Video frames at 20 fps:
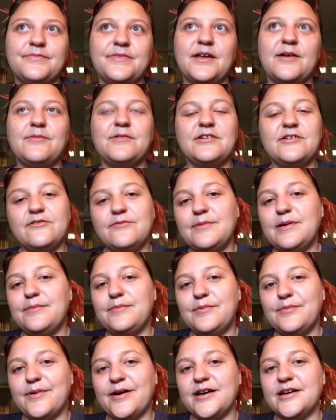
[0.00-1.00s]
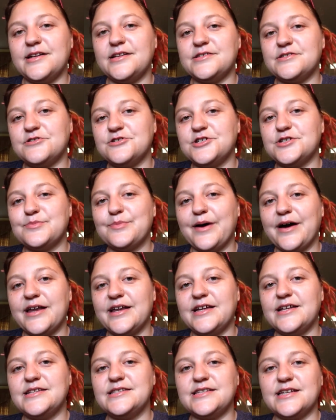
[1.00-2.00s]
I wonder if maybe bodies are just
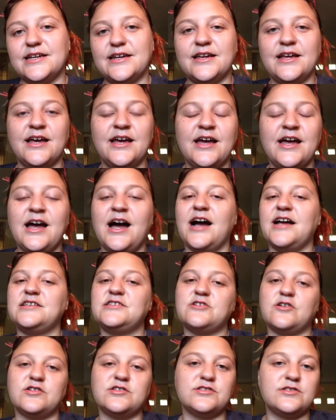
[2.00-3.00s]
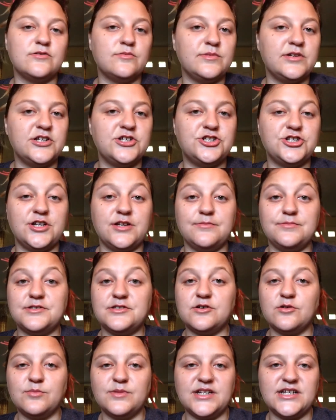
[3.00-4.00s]
bodies. And I saw so many shapes,
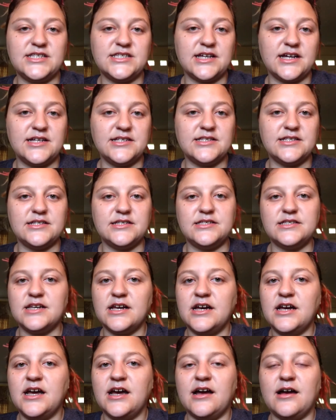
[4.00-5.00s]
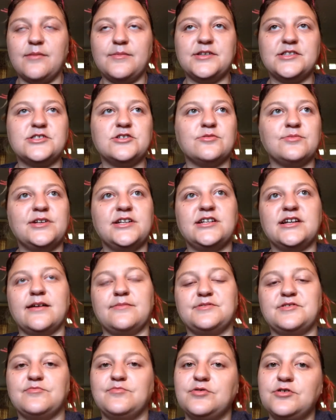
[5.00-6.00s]
so many sizes. I mean, so many
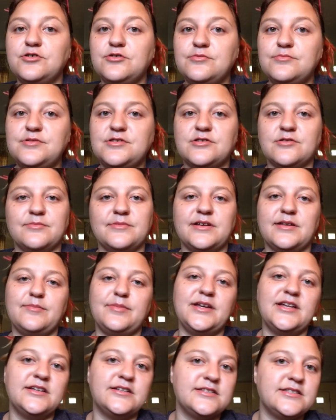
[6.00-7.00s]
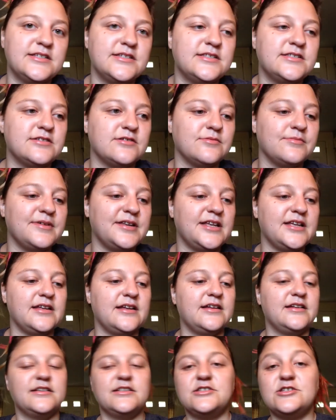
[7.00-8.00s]
types of boobs, so many penises,
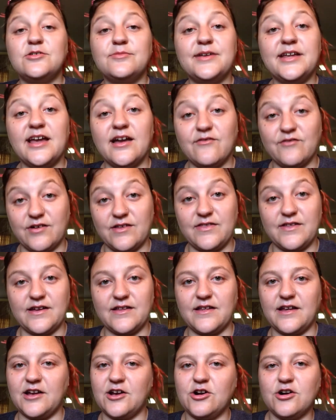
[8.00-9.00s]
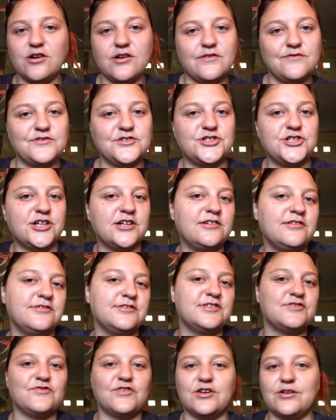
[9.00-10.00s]
so many everything, like curves,
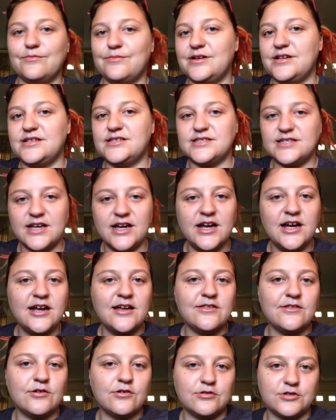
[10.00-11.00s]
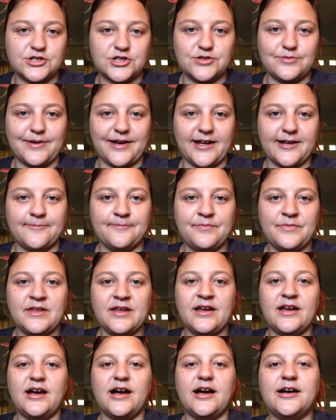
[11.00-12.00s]
jiggles, firmness, the whole shebang.
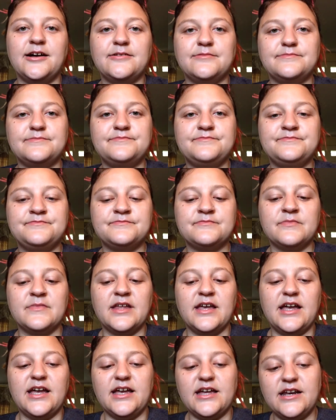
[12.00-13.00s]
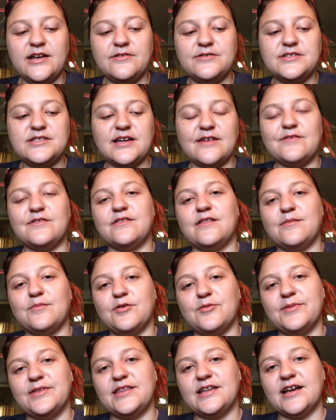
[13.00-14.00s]
And it was after that
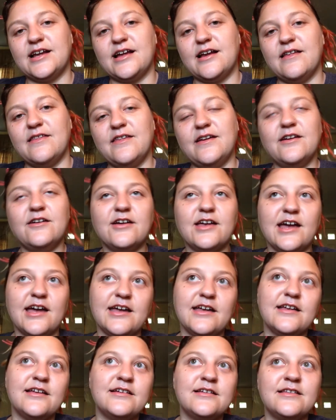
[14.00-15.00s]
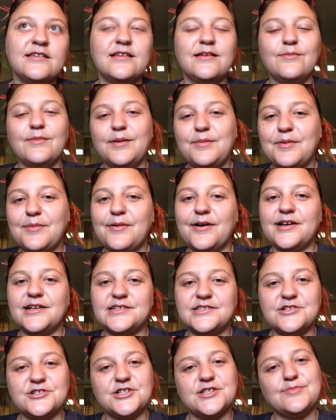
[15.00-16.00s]
moment that I kind of thought, okay, like maybe
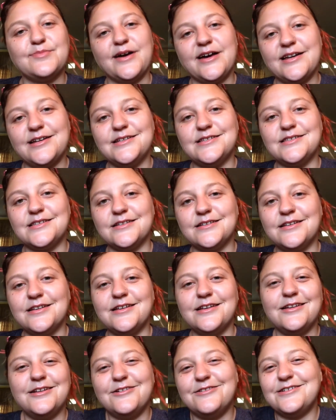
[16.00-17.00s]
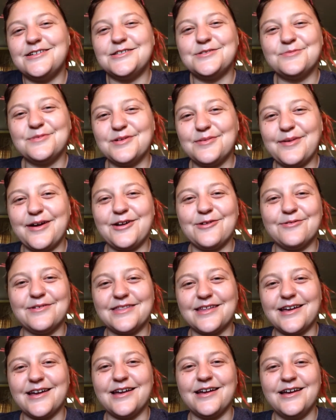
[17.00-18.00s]
bodies are just bodies. And, you know, it doesn't really matter what
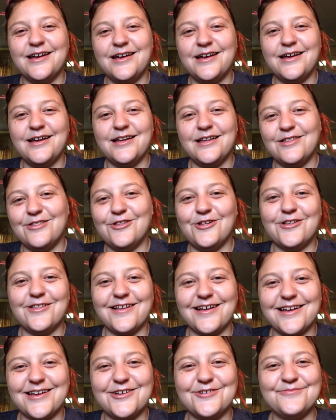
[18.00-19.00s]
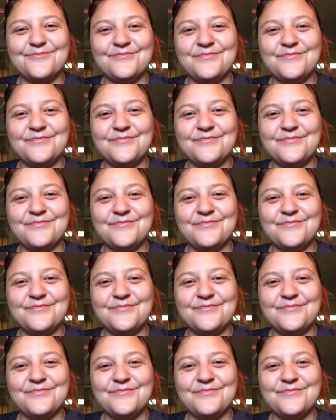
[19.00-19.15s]
they look like.